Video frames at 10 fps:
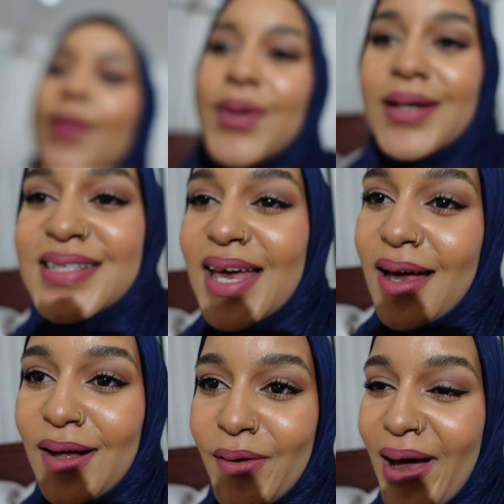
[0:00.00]
because
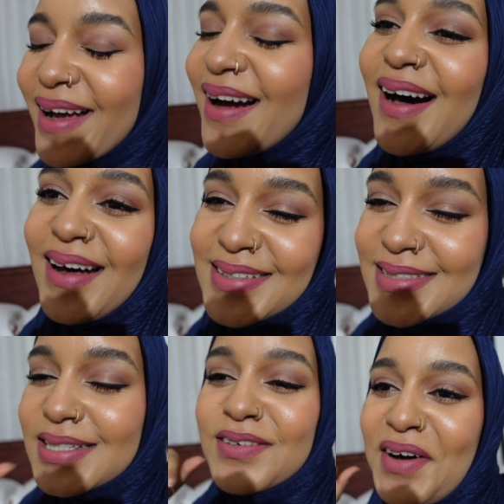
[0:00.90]
hell, I can't
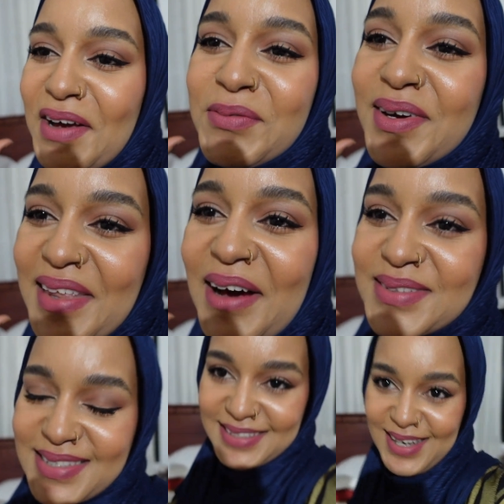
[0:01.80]
survive
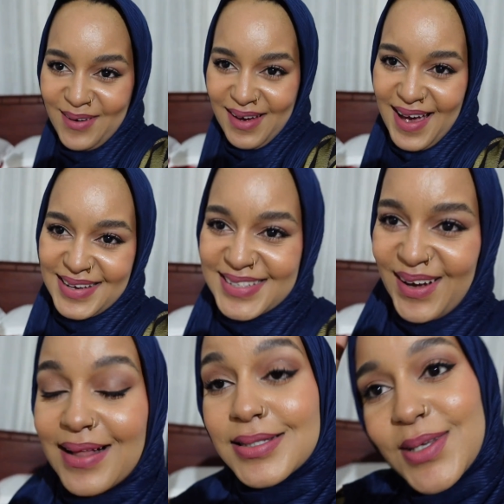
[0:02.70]
without it. Okay, so
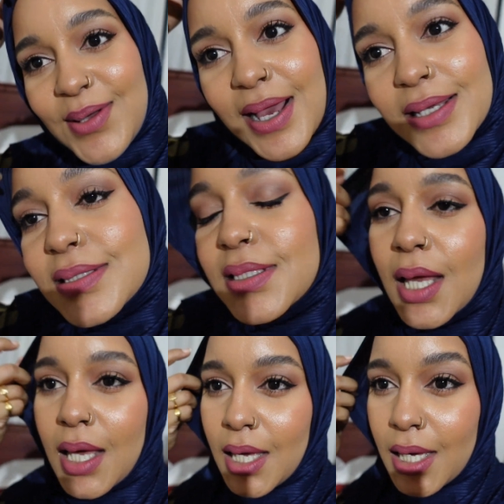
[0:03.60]
I'll see you guys
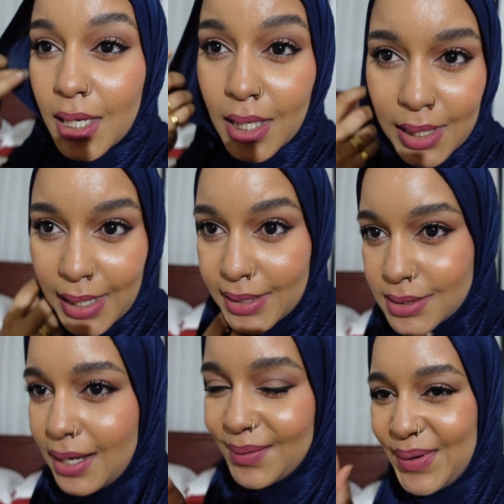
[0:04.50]

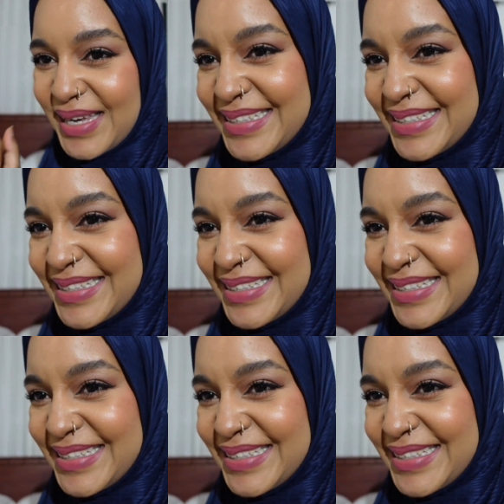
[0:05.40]
later. Bye.